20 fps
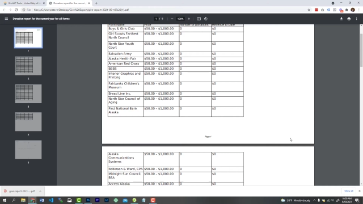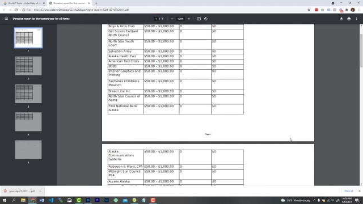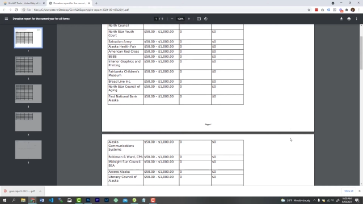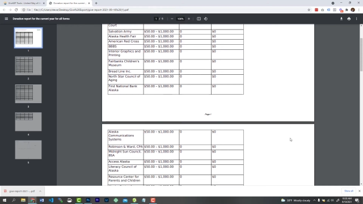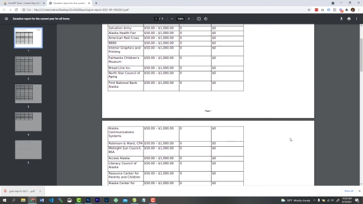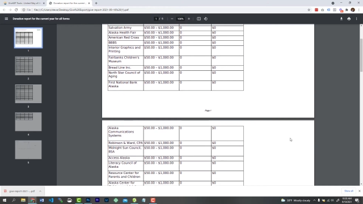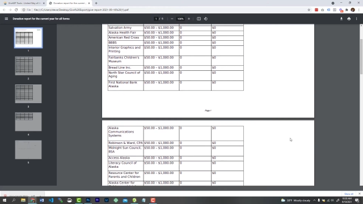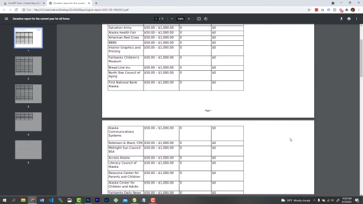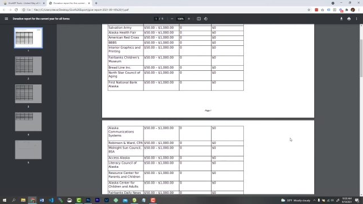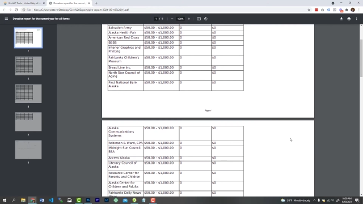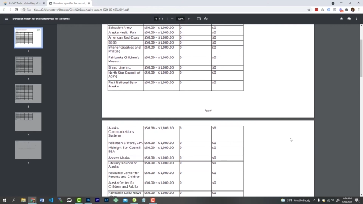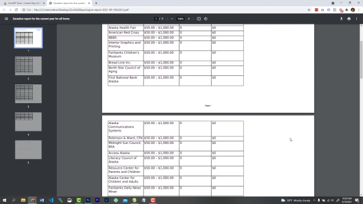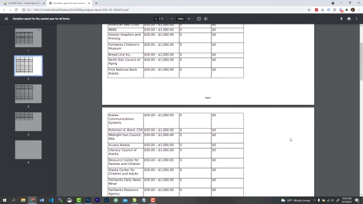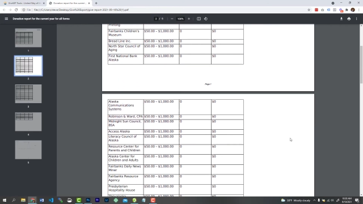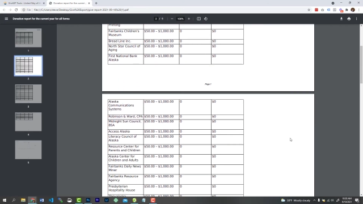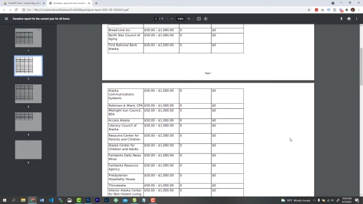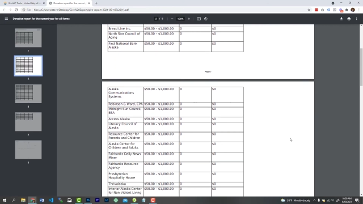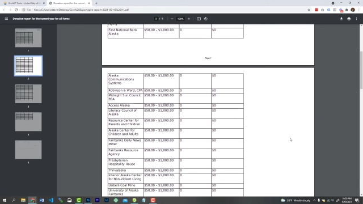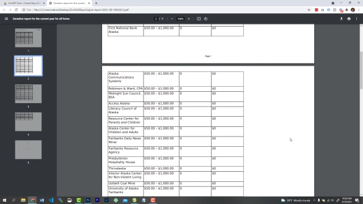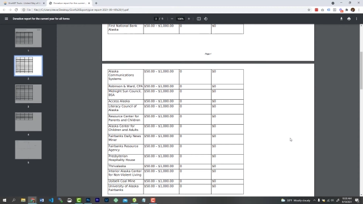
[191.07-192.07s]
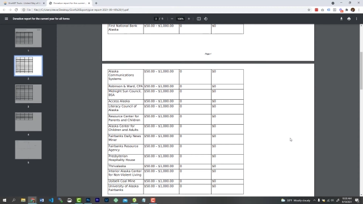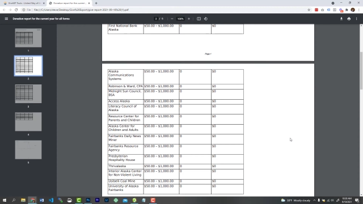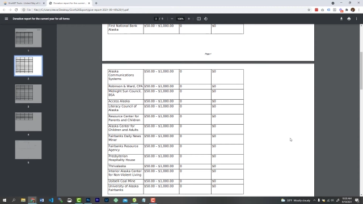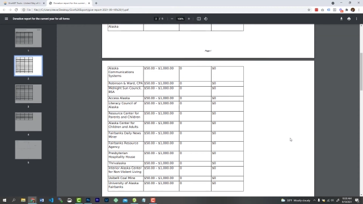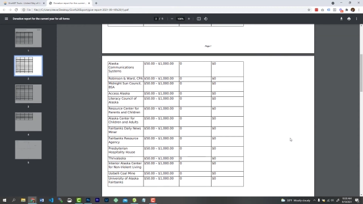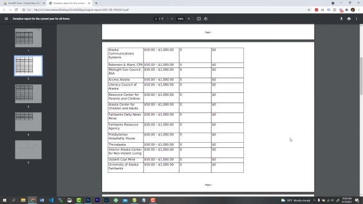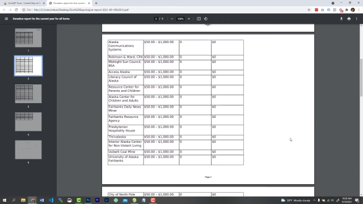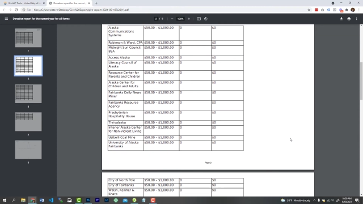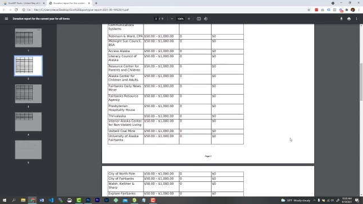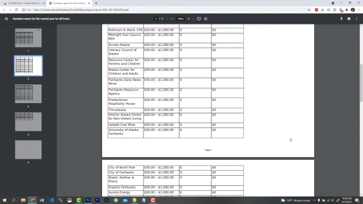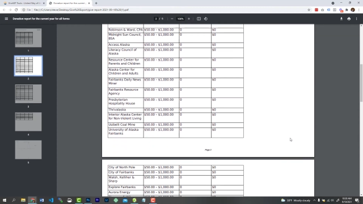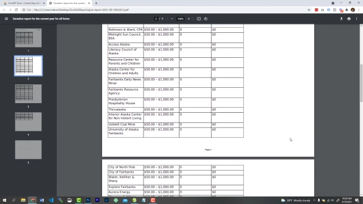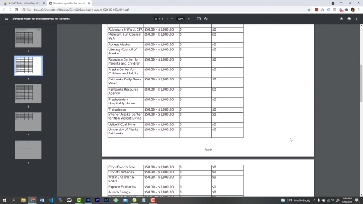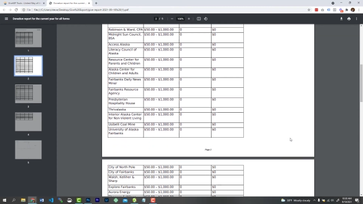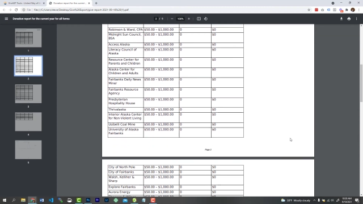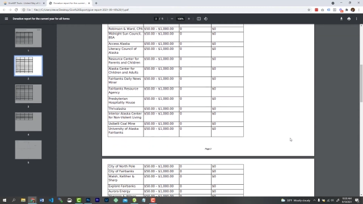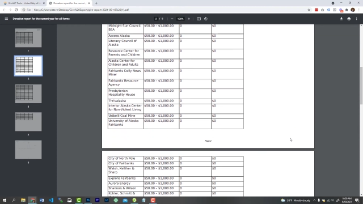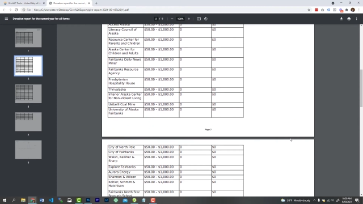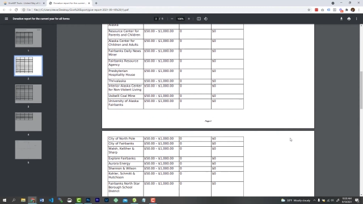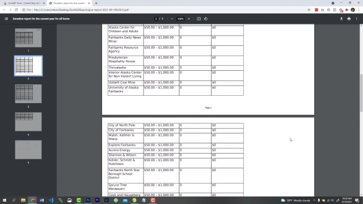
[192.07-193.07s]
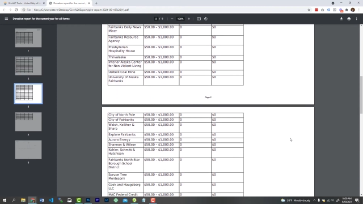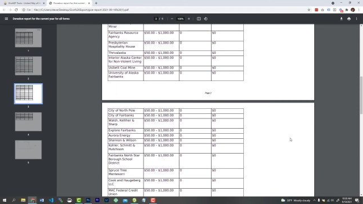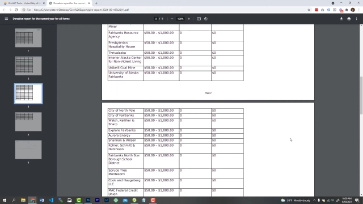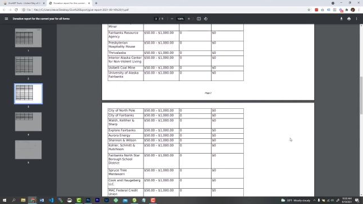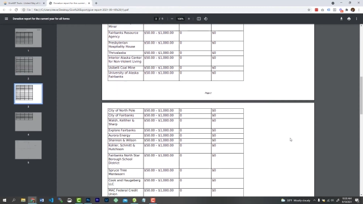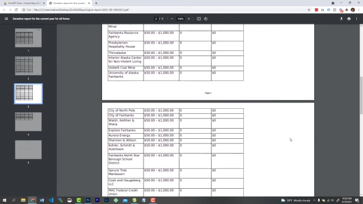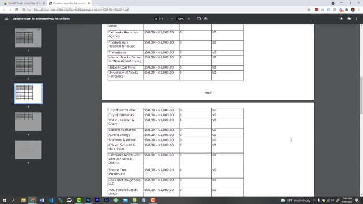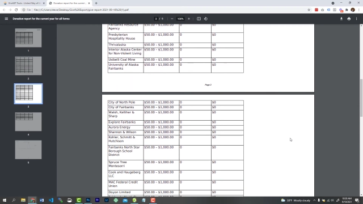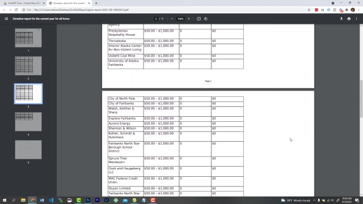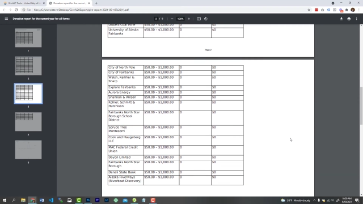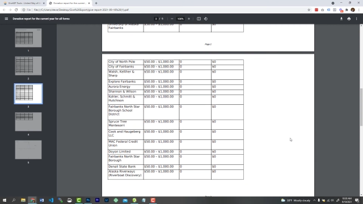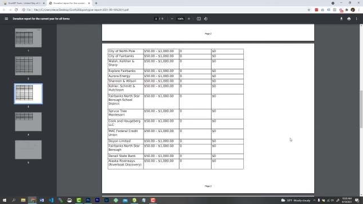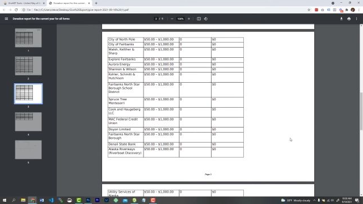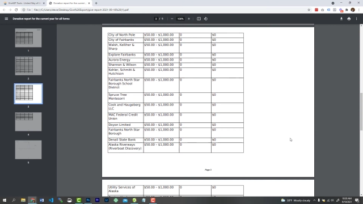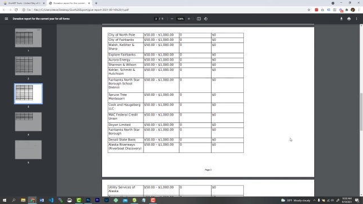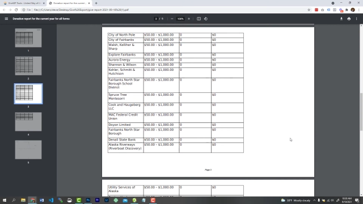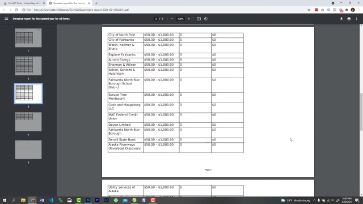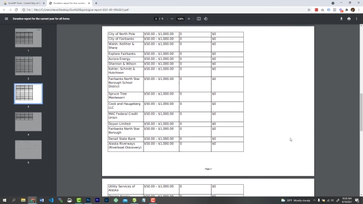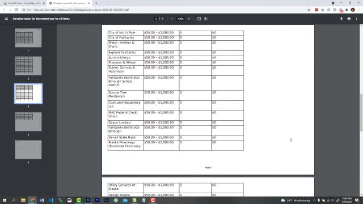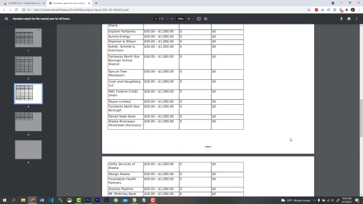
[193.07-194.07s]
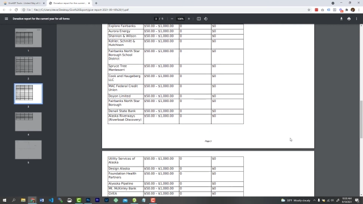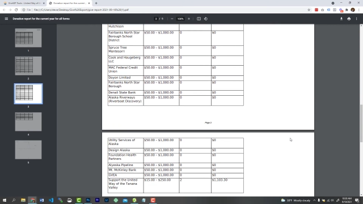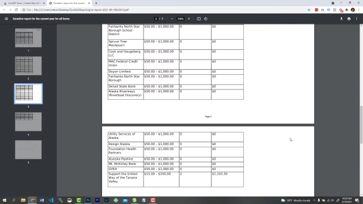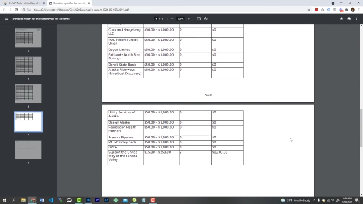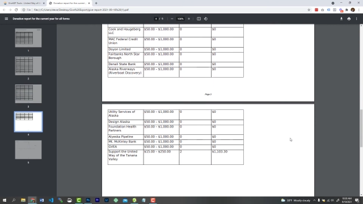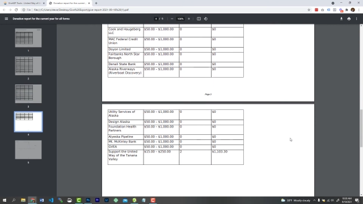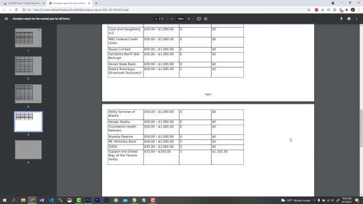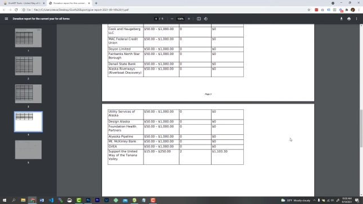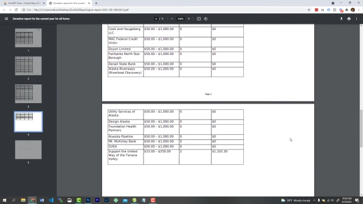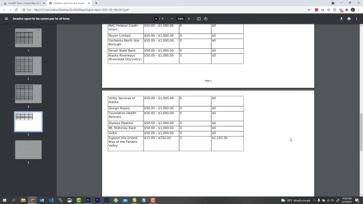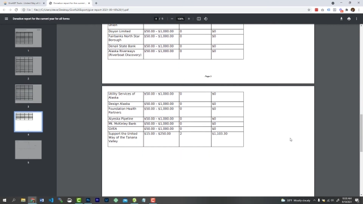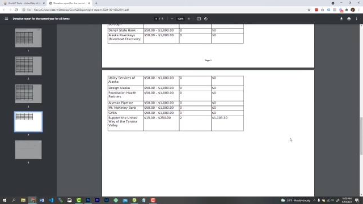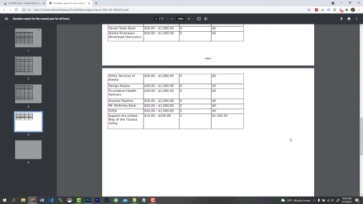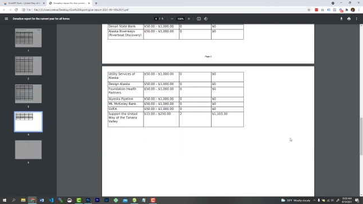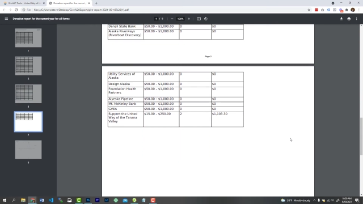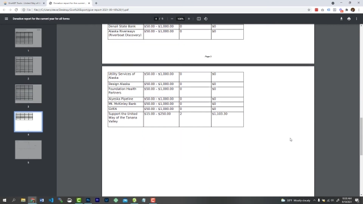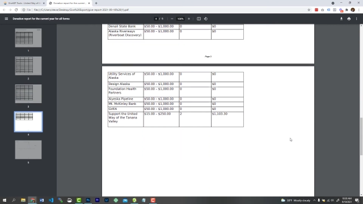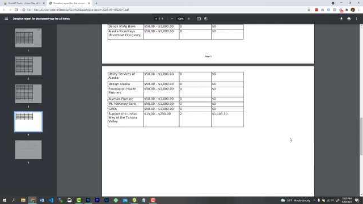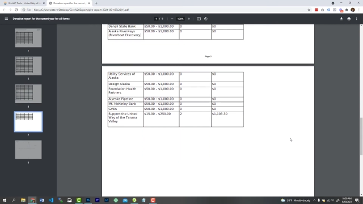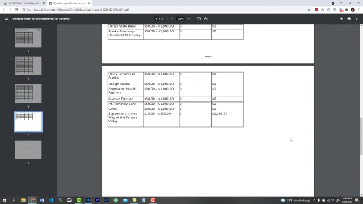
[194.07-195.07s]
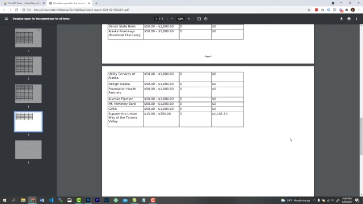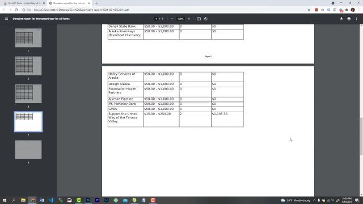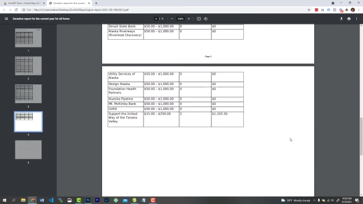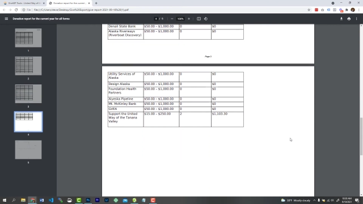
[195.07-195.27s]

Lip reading: No face is visible, so there are no lips to read.